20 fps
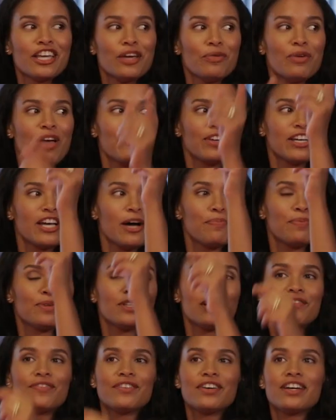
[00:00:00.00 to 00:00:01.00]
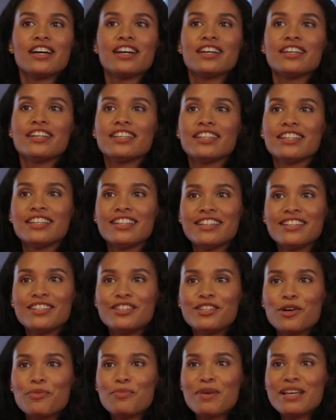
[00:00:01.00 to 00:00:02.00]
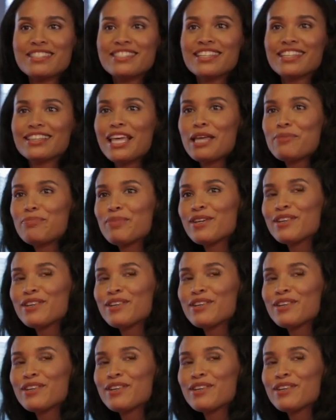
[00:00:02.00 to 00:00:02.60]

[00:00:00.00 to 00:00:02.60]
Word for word: Can we have a couple of uh, domestic light